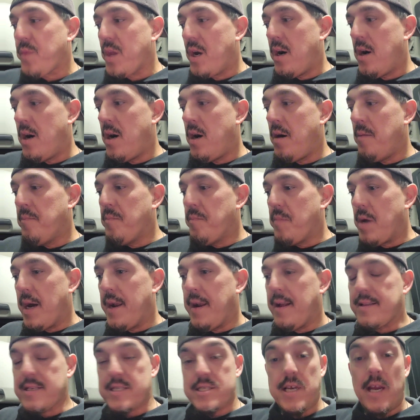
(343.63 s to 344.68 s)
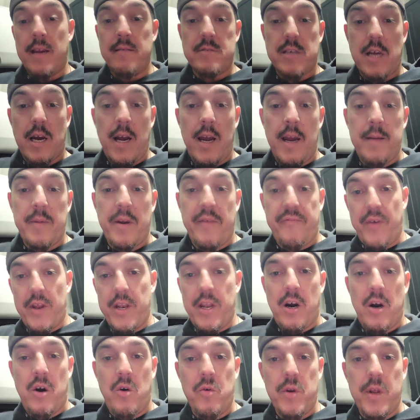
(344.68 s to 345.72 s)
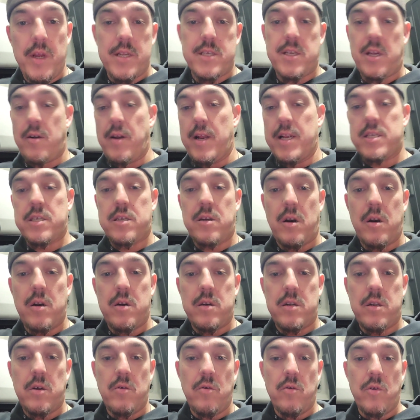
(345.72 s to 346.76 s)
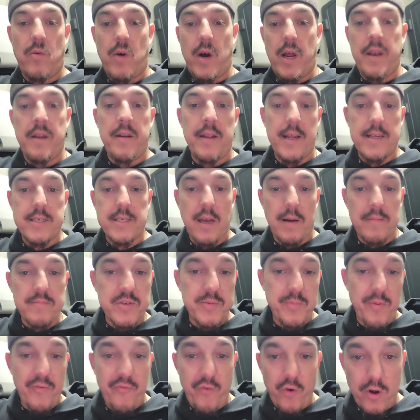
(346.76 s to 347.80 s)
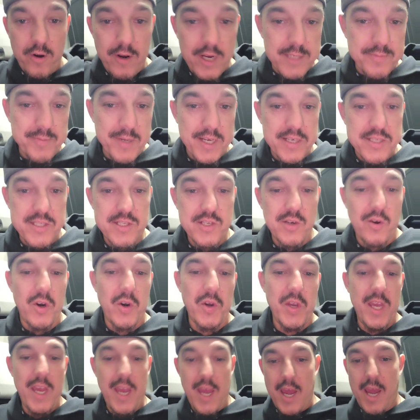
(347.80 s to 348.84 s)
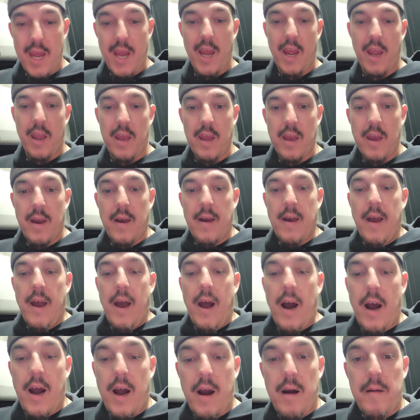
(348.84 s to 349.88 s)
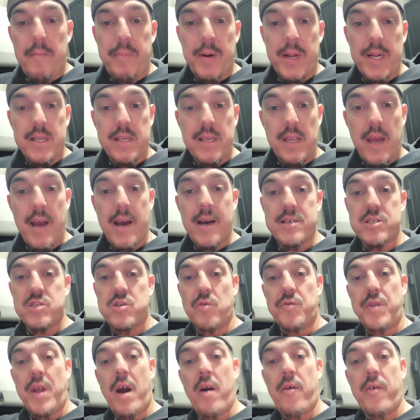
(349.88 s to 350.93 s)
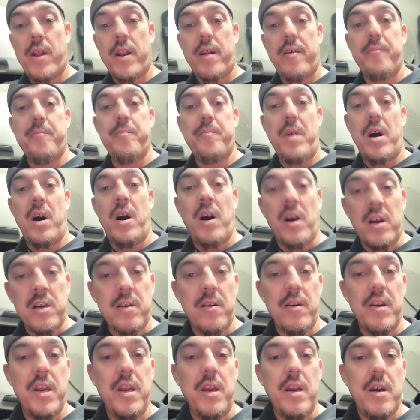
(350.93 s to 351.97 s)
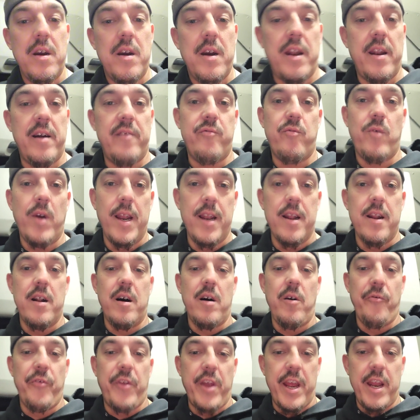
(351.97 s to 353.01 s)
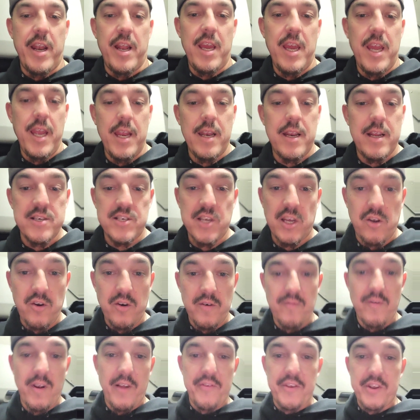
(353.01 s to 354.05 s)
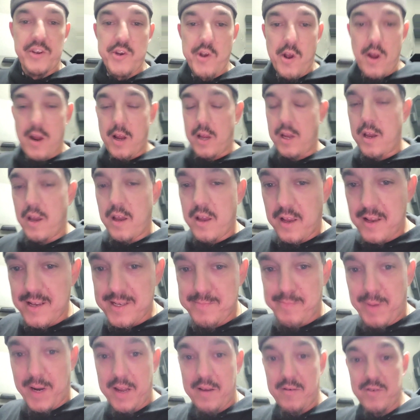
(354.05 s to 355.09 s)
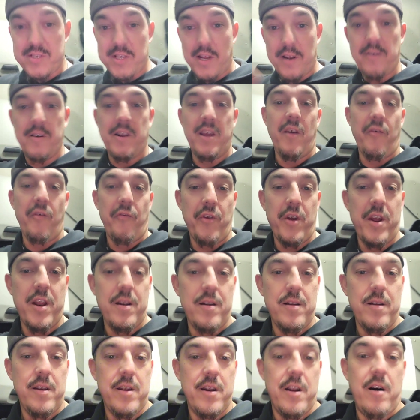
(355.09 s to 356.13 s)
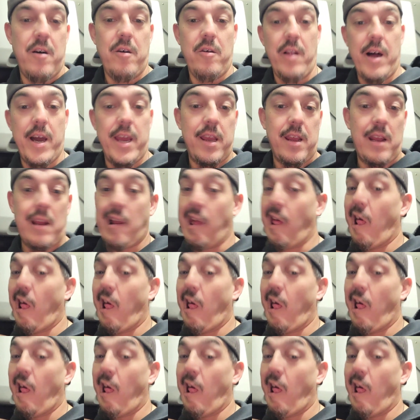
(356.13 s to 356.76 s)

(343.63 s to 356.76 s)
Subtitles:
And at the same time, if they don't, it's a great start to the one that comes before Christmas, so yay. But yeah, so now that I'm hungry and I've waited all day to eat because I couldn't run the truck because Buddy was underneath it, you know, like,